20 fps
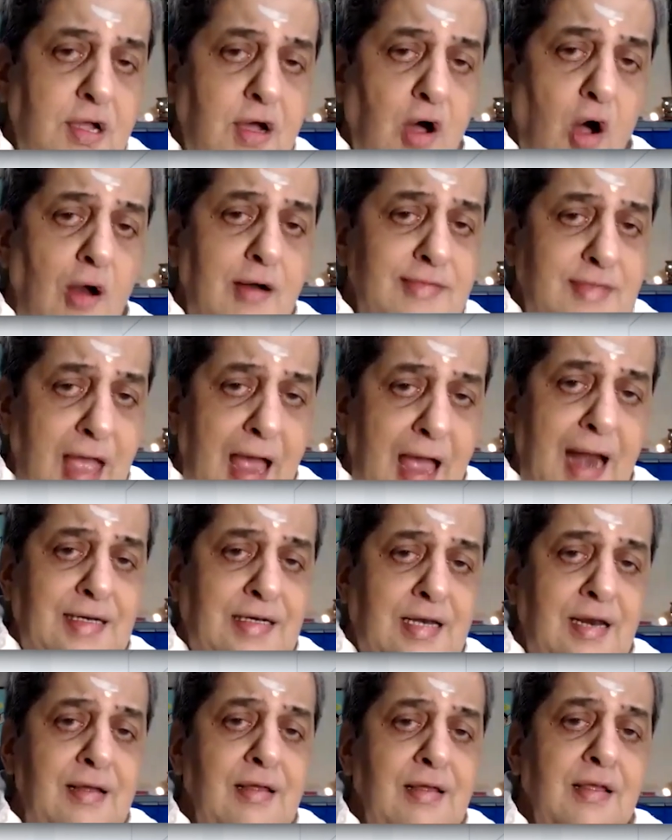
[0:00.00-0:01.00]
got
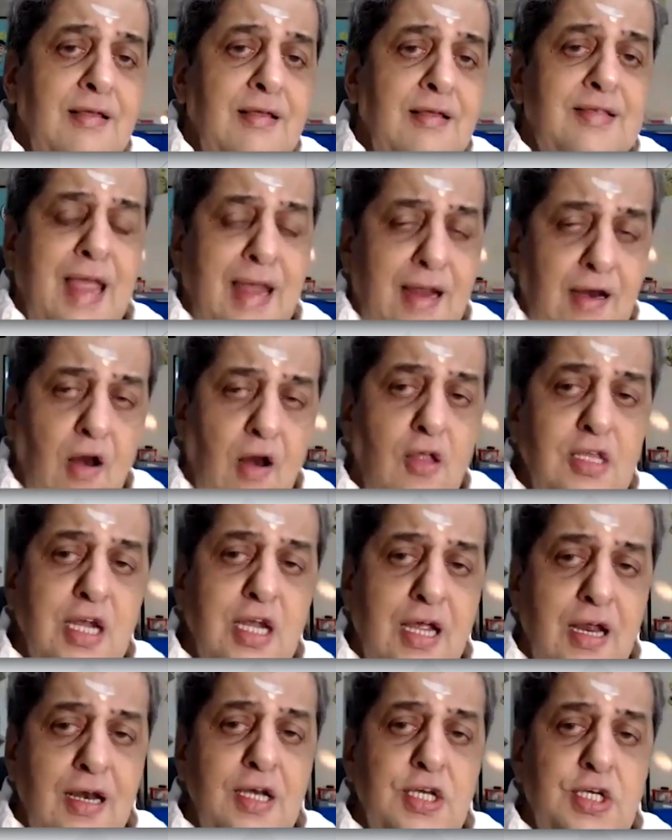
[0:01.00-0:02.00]
that
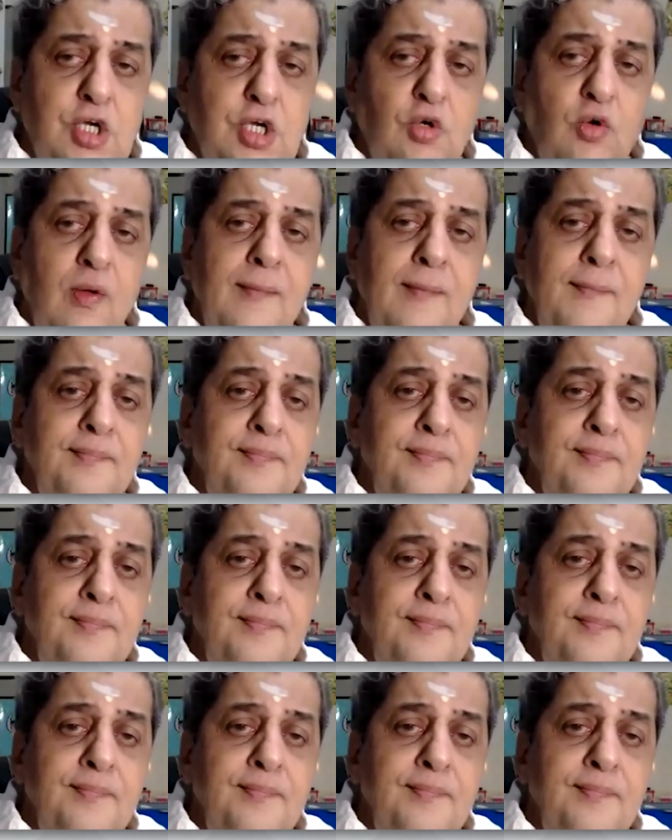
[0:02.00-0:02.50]
psychological issue.